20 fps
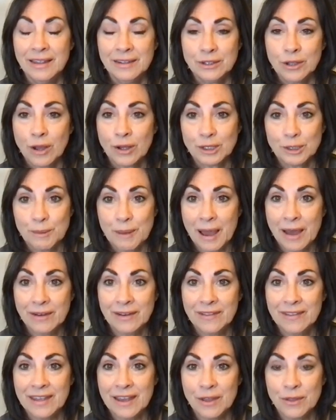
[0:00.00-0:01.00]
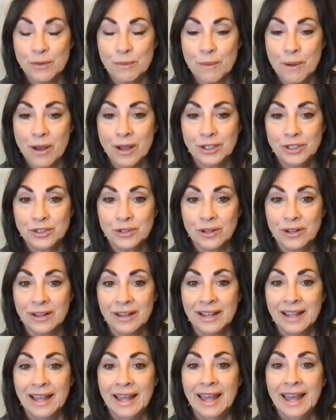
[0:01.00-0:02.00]
talked about in the other
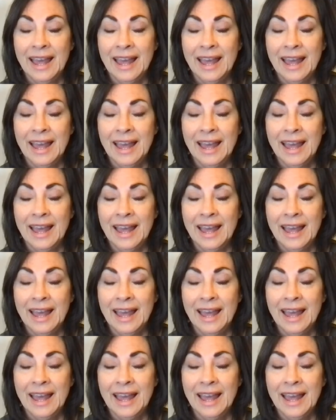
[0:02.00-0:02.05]
module,